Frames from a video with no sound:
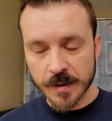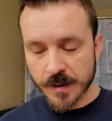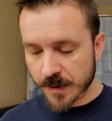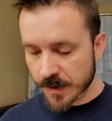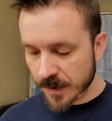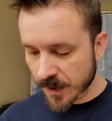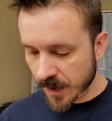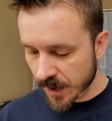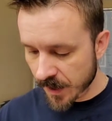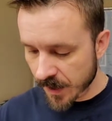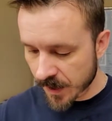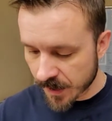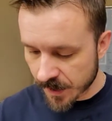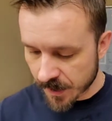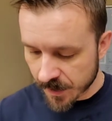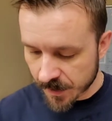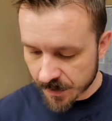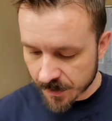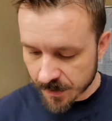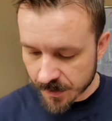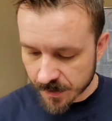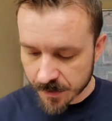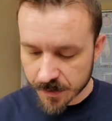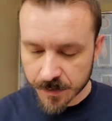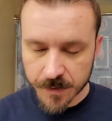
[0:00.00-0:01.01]
and
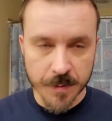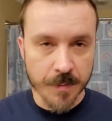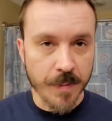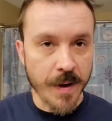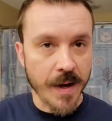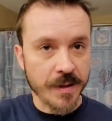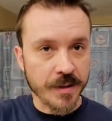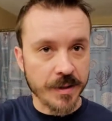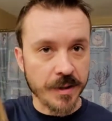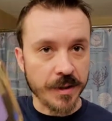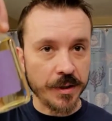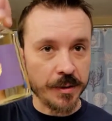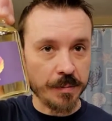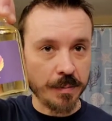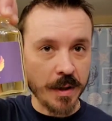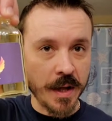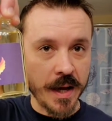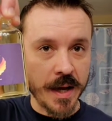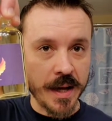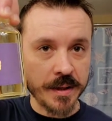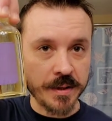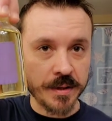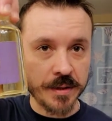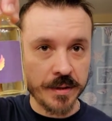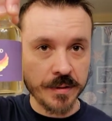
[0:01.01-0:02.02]
the matching
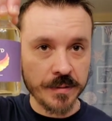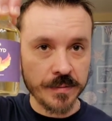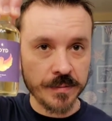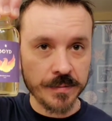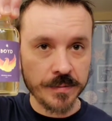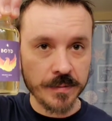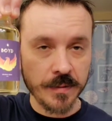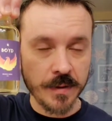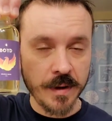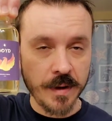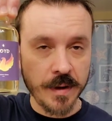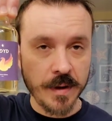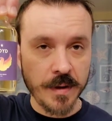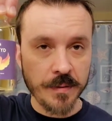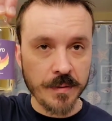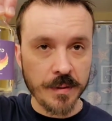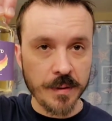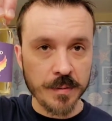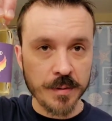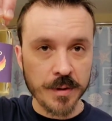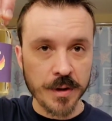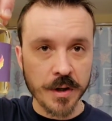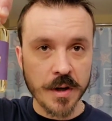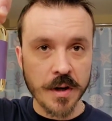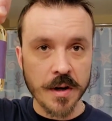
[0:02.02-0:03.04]
splash from
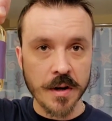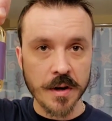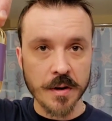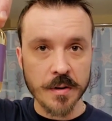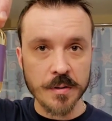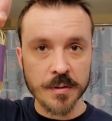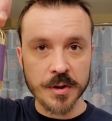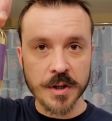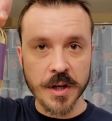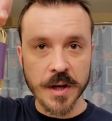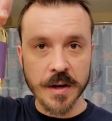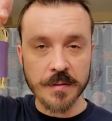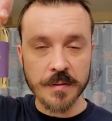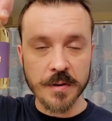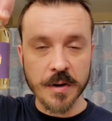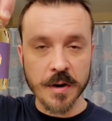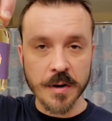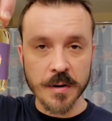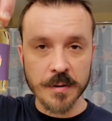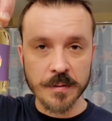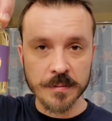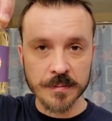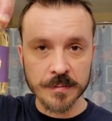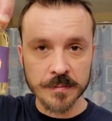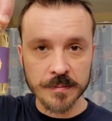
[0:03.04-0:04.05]
Chicago Shave
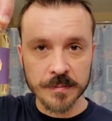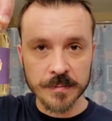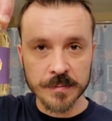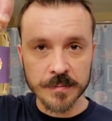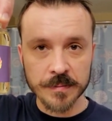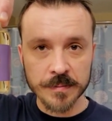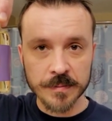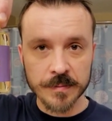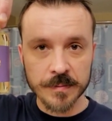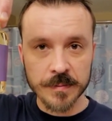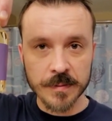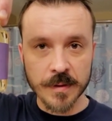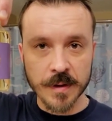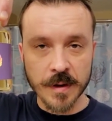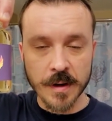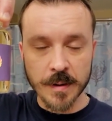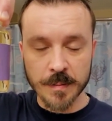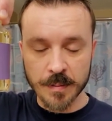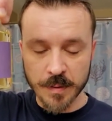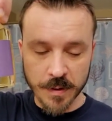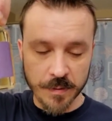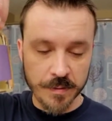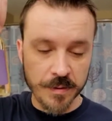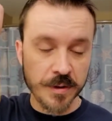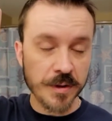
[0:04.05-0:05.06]
Co.,
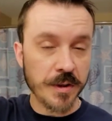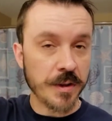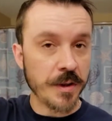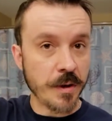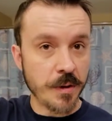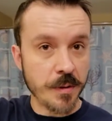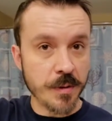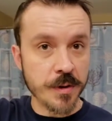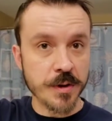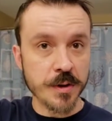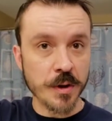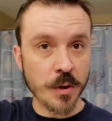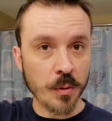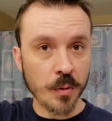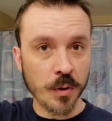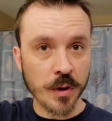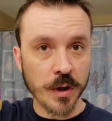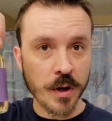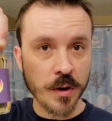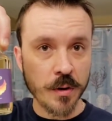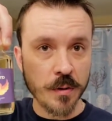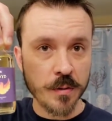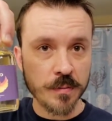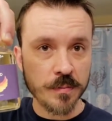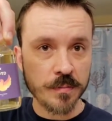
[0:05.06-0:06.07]
previously known as
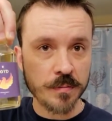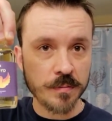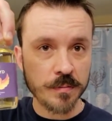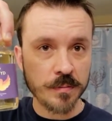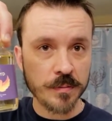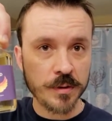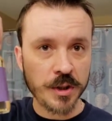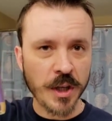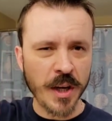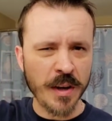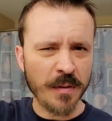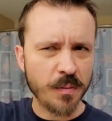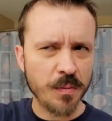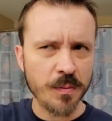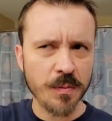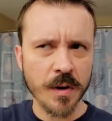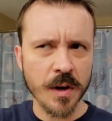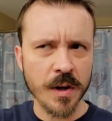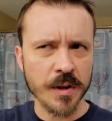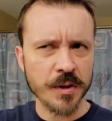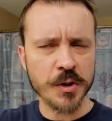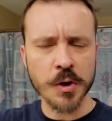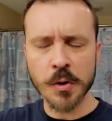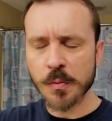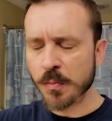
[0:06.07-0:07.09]
Oleo Shave
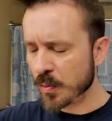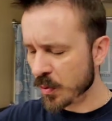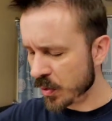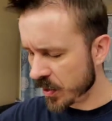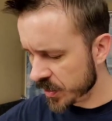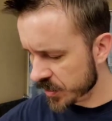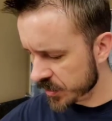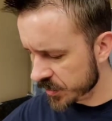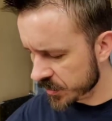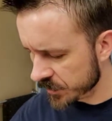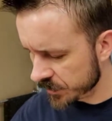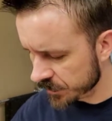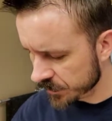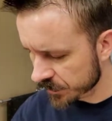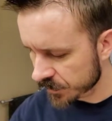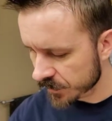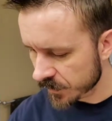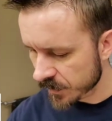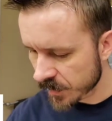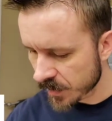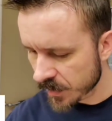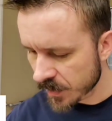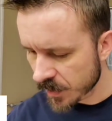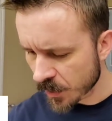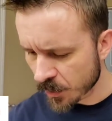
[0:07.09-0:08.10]
Soapworks.
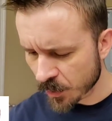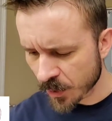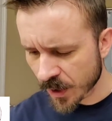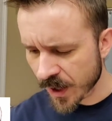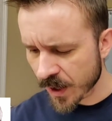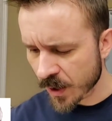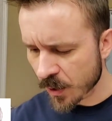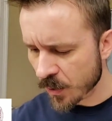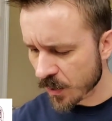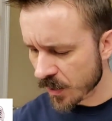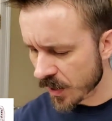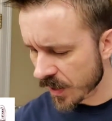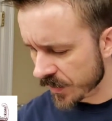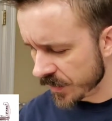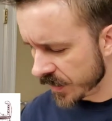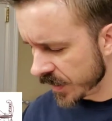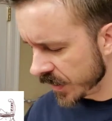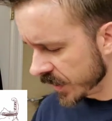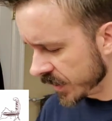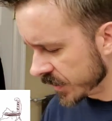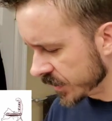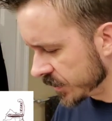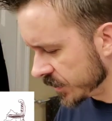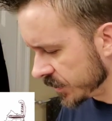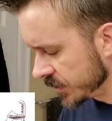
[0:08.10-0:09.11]
Oleo, I think
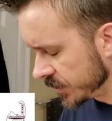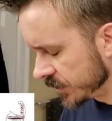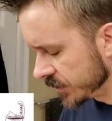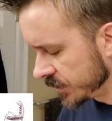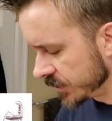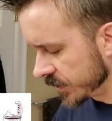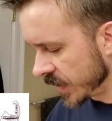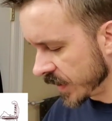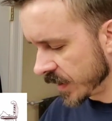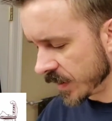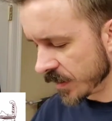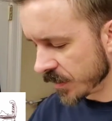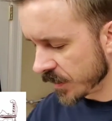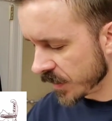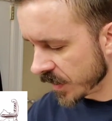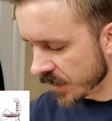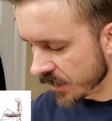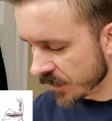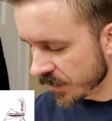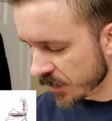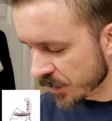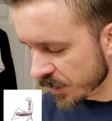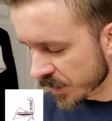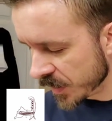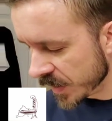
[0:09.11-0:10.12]
is, I don't know how
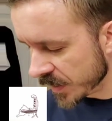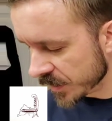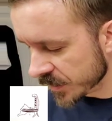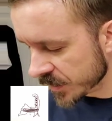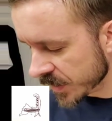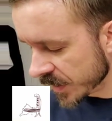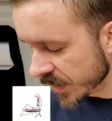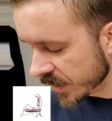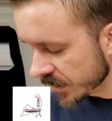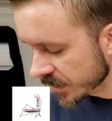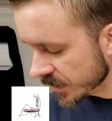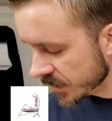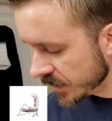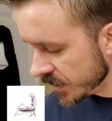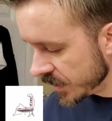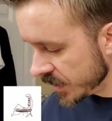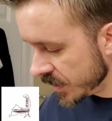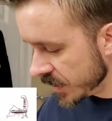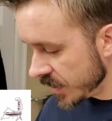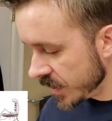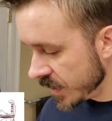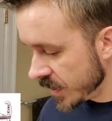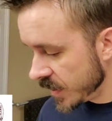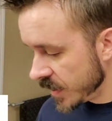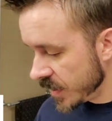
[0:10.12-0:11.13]
to pronounce that.
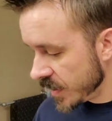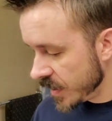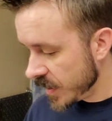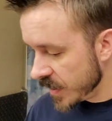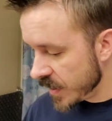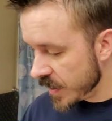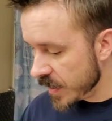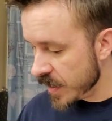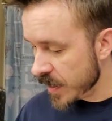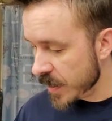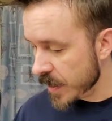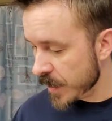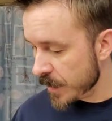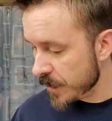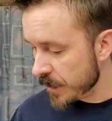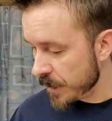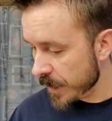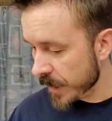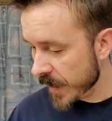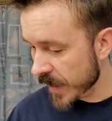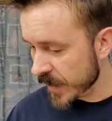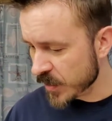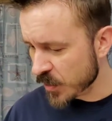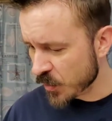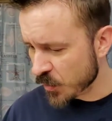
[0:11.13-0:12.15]

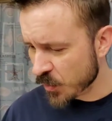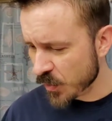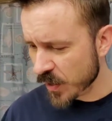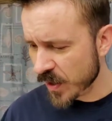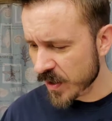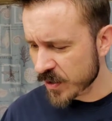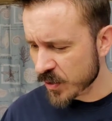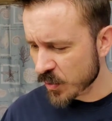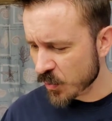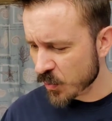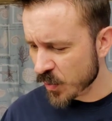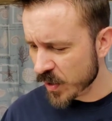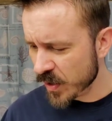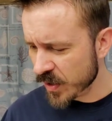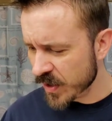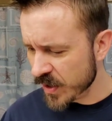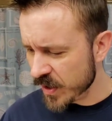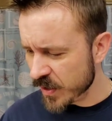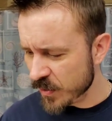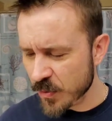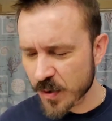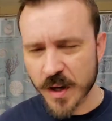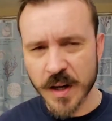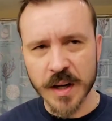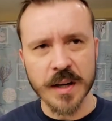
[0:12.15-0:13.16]
It's a really
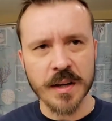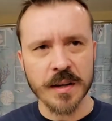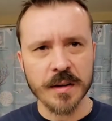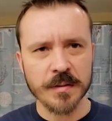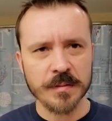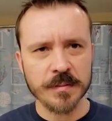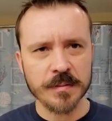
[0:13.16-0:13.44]
unique